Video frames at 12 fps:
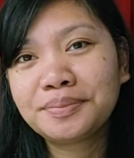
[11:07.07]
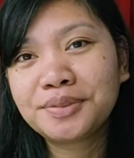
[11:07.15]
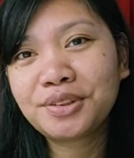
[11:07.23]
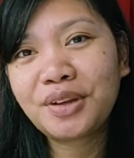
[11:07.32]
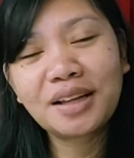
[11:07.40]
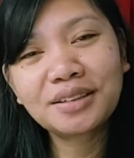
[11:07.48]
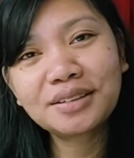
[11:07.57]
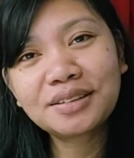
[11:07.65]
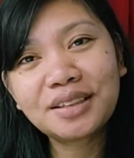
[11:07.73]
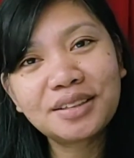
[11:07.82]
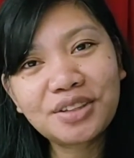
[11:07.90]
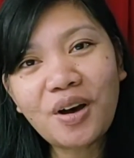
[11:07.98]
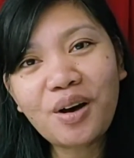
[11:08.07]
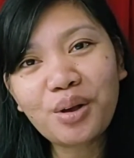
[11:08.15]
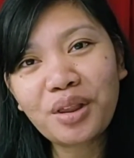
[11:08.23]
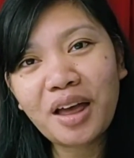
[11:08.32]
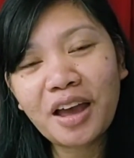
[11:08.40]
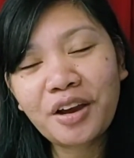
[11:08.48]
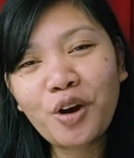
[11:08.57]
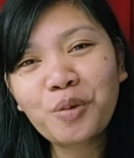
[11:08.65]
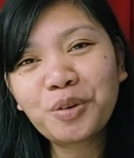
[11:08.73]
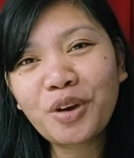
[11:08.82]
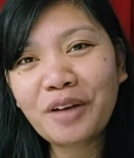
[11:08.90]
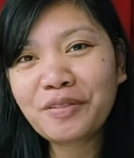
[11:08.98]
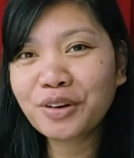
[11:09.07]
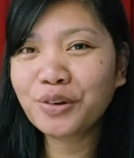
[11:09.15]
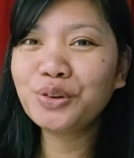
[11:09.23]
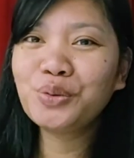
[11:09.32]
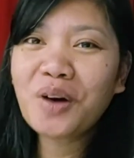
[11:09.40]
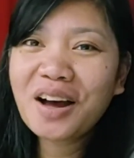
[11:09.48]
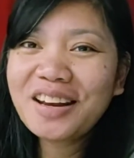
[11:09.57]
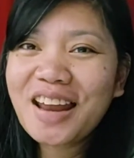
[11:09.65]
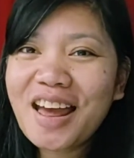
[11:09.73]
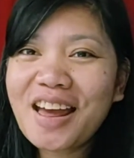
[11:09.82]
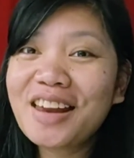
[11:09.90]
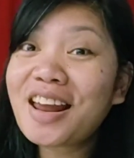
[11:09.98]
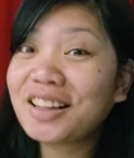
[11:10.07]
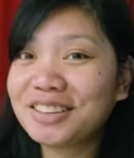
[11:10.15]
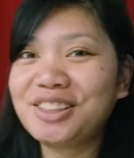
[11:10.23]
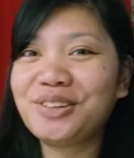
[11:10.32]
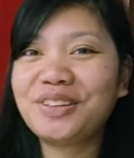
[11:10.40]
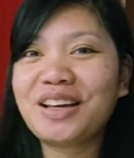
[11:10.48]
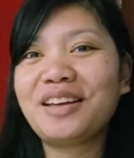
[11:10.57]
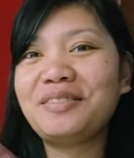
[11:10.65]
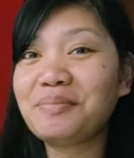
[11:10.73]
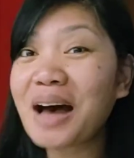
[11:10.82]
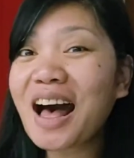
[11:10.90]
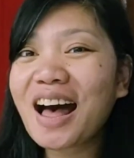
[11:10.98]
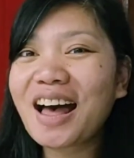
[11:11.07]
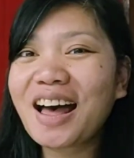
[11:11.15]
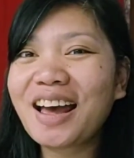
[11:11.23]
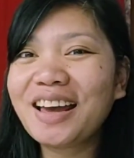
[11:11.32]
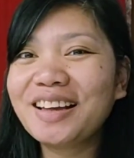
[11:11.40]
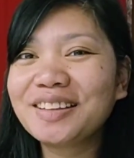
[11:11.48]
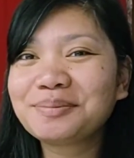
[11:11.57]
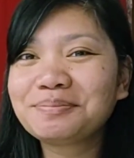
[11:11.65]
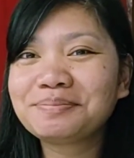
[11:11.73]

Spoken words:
So that is all. I hope you have a good one, and I'll see you then. Bye!